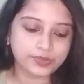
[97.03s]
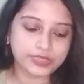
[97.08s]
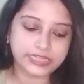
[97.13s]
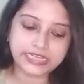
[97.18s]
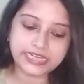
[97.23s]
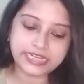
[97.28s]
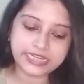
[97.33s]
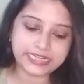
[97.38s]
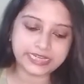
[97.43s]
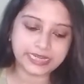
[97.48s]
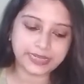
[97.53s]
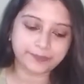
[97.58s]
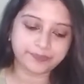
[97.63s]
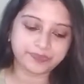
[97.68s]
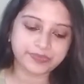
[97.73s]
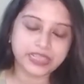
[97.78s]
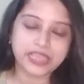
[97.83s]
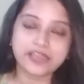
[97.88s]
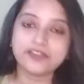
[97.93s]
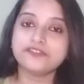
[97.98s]
any delay.
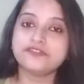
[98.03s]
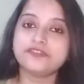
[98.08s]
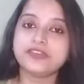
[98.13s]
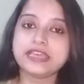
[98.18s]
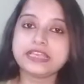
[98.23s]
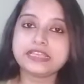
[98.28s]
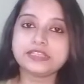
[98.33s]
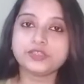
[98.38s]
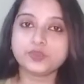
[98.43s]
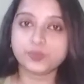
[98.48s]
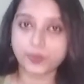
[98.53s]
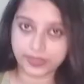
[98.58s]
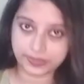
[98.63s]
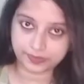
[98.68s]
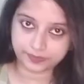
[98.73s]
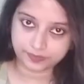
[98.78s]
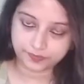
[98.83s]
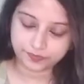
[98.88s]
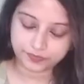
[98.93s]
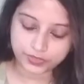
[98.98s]
Phase
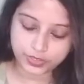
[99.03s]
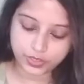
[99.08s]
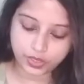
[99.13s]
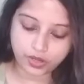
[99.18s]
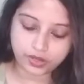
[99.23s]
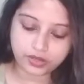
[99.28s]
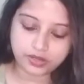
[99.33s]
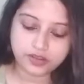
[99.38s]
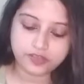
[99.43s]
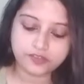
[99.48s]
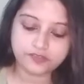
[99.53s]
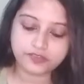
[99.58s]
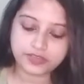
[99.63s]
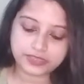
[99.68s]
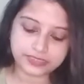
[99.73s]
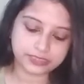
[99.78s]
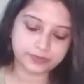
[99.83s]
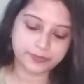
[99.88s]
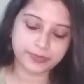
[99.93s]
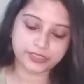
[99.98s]
1, your
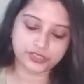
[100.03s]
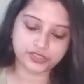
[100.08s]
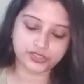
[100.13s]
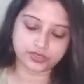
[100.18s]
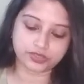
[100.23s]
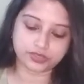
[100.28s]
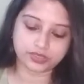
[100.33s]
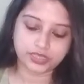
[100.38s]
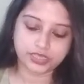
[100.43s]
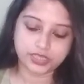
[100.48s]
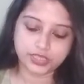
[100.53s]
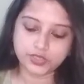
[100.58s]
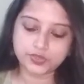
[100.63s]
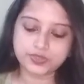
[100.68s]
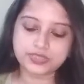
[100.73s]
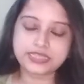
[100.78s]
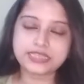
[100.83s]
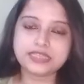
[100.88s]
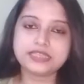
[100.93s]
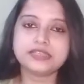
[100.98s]
first picture.
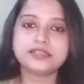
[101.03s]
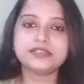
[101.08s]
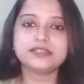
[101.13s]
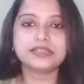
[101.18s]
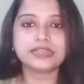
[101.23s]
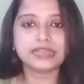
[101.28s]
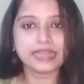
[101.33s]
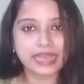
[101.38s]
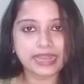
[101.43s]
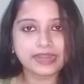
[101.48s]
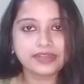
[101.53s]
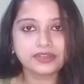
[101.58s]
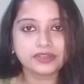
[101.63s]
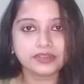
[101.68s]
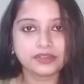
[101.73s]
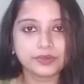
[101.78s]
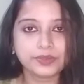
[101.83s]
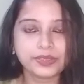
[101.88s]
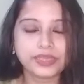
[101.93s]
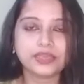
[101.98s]
You see there is a
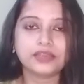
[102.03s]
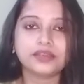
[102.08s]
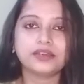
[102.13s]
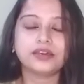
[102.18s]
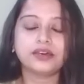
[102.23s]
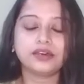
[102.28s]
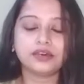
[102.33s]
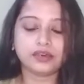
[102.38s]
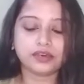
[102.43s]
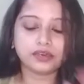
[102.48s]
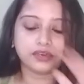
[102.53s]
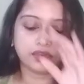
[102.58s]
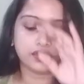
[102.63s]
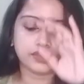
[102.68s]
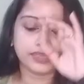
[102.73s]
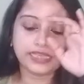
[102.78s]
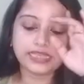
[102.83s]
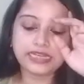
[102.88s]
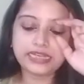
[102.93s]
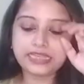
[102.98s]
land, okay,
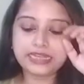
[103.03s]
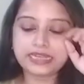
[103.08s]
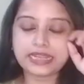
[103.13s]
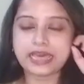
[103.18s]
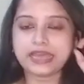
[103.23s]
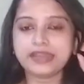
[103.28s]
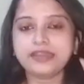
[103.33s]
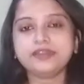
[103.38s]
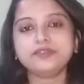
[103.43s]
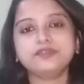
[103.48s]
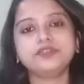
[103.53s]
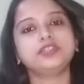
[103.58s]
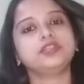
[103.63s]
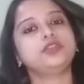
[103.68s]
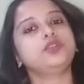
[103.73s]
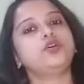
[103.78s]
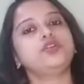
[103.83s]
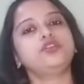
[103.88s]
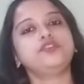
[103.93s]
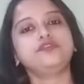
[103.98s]
a hilly land
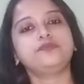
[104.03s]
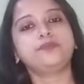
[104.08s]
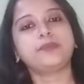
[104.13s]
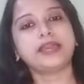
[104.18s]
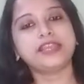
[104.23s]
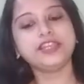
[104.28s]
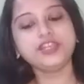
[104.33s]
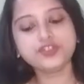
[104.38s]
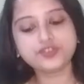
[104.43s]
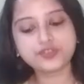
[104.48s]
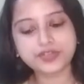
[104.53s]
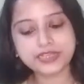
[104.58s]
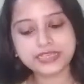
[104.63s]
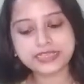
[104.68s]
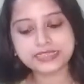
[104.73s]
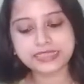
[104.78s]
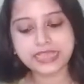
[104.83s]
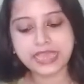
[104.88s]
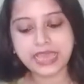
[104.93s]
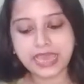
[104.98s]
with a lot of pine
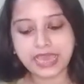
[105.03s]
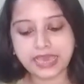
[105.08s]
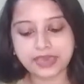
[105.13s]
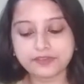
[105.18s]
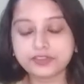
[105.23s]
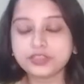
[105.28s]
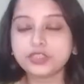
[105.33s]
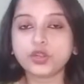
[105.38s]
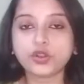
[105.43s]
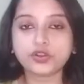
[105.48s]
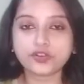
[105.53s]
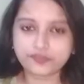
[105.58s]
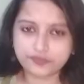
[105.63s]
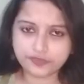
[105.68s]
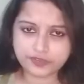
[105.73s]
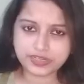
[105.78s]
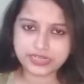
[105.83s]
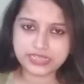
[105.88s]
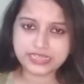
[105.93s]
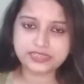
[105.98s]
trees, with a lot
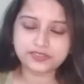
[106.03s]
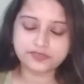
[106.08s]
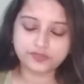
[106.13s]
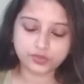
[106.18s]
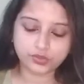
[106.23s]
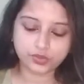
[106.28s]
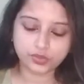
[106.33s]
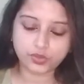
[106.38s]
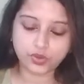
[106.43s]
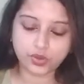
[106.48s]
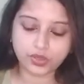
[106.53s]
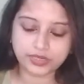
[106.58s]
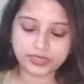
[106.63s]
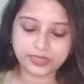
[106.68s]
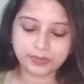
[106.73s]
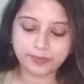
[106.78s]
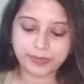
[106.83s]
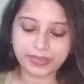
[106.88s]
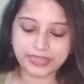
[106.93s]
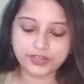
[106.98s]
of trees if you don't call
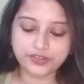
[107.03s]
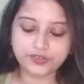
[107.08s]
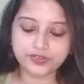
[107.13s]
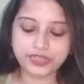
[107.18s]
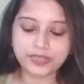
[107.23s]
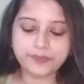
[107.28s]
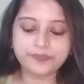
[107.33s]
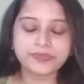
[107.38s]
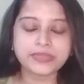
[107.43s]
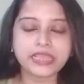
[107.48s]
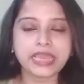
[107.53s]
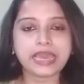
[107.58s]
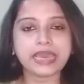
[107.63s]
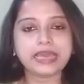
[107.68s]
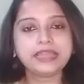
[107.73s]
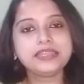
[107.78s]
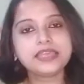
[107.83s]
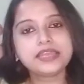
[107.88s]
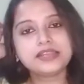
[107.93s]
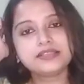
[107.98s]
it a pine tree,
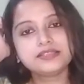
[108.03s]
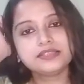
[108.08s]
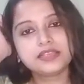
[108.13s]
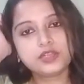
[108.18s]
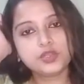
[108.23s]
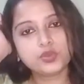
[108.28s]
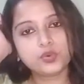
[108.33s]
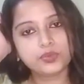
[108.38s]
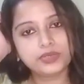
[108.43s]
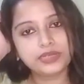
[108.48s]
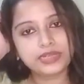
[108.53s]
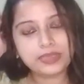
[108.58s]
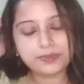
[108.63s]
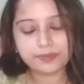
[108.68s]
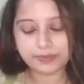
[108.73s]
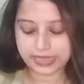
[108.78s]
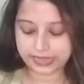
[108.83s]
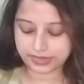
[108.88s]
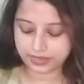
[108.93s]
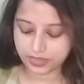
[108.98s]
and there is a
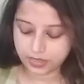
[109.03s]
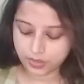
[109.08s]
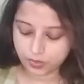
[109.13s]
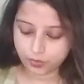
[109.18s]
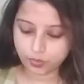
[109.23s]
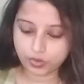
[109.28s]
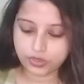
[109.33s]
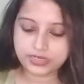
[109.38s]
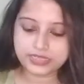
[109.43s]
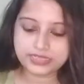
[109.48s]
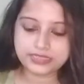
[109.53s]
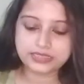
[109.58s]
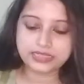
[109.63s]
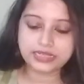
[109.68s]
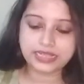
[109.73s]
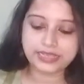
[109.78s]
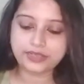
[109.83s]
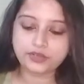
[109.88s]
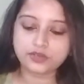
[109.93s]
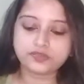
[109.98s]
lonely man. What is
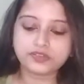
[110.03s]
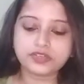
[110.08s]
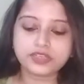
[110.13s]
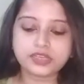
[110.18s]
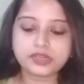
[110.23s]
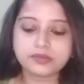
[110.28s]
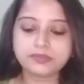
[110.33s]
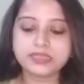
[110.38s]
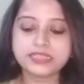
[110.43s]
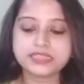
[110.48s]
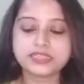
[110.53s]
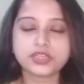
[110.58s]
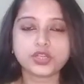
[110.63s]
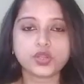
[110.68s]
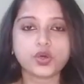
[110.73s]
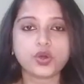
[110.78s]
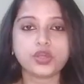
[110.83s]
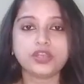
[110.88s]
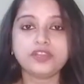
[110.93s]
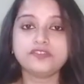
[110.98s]
the line over here?
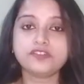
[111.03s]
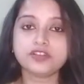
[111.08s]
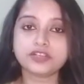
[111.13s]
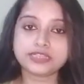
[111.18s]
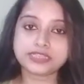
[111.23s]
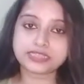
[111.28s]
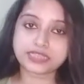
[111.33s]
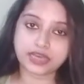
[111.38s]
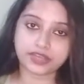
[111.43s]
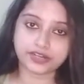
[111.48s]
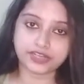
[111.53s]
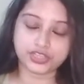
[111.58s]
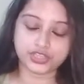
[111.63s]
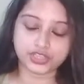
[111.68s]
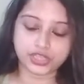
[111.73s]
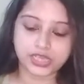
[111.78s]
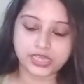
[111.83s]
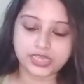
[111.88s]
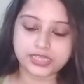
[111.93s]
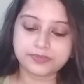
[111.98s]
Mr. Oliver's
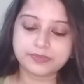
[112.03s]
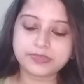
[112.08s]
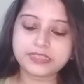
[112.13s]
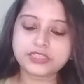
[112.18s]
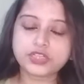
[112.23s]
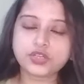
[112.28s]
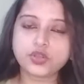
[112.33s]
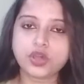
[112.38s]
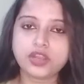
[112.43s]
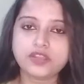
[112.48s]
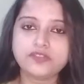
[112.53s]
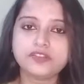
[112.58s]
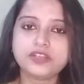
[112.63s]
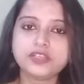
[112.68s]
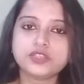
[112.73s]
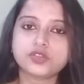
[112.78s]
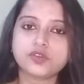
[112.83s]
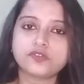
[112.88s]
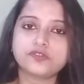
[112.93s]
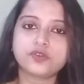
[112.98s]
courage. Mr.
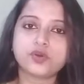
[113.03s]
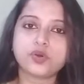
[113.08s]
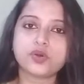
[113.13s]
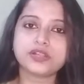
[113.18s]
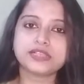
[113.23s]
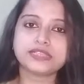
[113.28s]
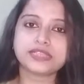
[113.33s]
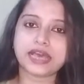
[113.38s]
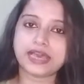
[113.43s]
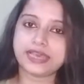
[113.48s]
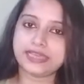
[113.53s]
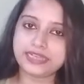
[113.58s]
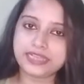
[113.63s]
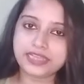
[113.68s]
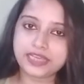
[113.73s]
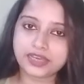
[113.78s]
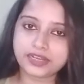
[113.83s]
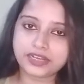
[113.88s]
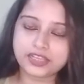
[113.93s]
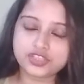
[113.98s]
Oliver is of course
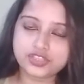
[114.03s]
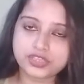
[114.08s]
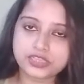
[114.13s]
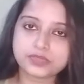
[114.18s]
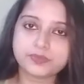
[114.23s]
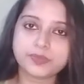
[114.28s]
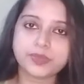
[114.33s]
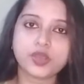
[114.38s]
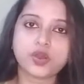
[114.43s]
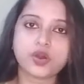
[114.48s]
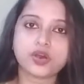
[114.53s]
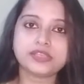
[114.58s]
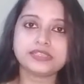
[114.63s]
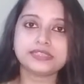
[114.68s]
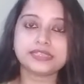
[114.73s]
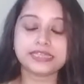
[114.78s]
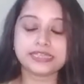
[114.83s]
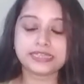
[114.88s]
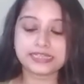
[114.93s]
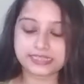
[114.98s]
highly courageous
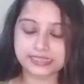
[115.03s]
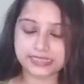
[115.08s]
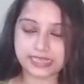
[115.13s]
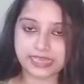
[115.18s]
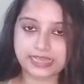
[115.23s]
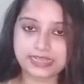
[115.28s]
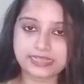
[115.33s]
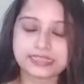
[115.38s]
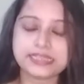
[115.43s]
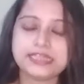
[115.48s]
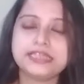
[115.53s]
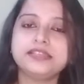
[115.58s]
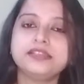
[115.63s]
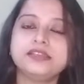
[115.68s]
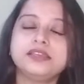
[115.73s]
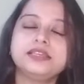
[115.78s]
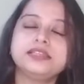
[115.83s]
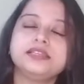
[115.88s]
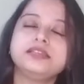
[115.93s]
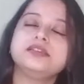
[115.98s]
because he decides
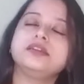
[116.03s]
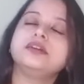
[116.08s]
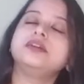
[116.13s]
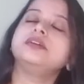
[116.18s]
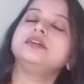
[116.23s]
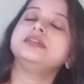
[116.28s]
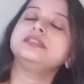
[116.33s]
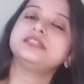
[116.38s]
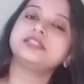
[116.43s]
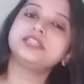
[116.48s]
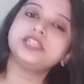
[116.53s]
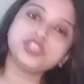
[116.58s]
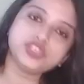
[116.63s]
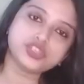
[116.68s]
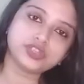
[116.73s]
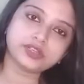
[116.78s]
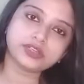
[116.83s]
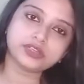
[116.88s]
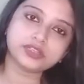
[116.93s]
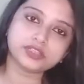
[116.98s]
he is a
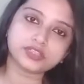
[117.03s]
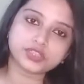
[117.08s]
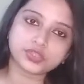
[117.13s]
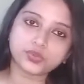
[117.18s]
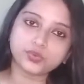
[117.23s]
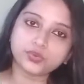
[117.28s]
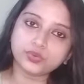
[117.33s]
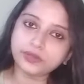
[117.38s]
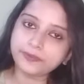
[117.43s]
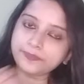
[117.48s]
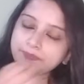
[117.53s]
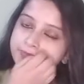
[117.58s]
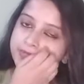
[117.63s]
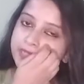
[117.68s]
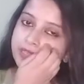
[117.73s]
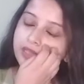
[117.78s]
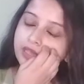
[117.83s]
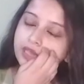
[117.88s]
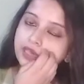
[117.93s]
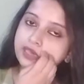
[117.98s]
teacher in a school
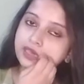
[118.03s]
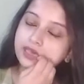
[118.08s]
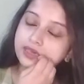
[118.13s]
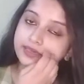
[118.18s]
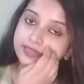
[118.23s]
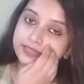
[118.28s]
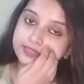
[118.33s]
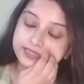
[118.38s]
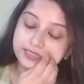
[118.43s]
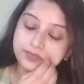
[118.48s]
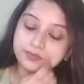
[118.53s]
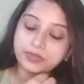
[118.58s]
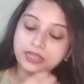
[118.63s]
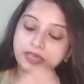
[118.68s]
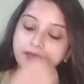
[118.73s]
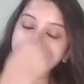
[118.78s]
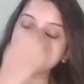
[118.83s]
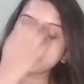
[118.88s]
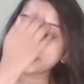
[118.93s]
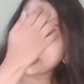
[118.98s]
in
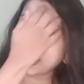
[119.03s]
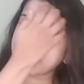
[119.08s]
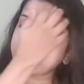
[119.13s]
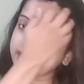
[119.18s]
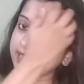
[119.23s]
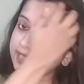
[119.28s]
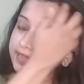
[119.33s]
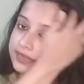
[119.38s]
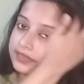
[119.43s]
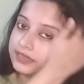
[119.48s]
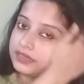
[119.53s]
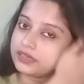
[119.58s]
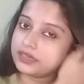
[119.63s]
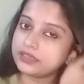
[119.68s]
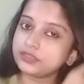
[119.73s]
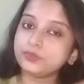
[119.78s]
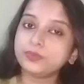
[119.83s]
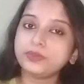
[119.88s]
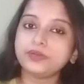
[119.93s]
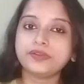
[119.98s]
Simla,
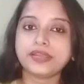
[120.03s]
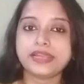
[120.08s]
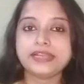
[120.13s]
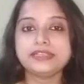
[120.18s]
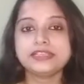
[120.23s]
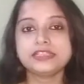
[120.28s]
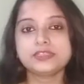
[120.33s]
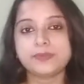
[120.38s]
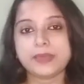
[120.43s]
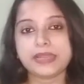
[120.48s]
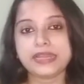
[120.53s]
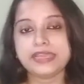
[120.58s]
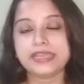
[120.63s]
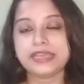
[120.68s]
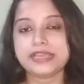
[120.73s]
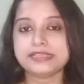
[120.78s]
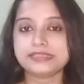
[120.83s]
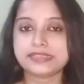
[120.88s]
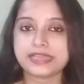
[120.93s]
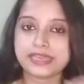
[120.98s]
and you will write the
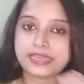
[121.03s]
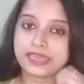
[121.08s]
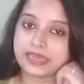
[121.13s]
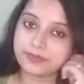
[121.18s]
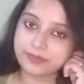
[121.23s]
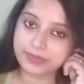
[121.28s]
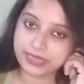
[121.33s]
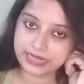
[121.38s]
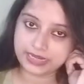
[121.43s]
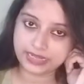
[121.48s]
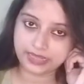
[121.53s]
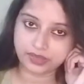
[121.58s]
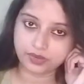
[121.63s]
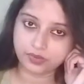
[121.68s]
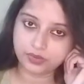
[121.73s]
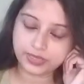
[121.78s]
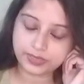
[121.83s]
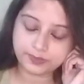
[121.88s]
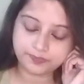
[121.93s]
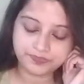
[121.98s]
spelling Simla,
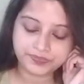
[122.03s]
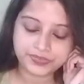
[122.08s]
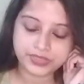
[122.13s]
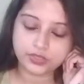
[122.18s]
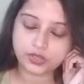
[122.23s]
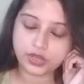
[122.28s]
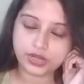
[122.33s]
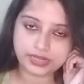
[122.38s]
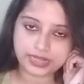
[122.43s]
okay, not